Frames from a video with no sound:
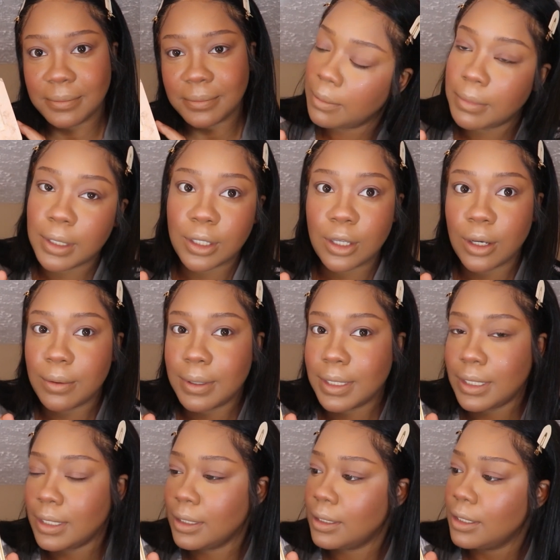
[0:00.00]
I'm going to go
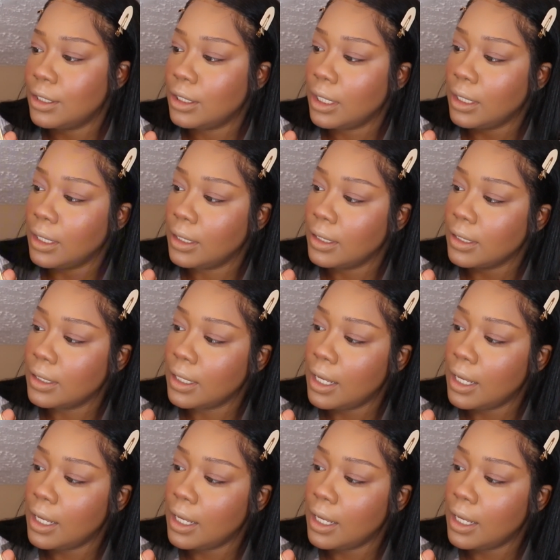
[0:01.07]
into the shade Endless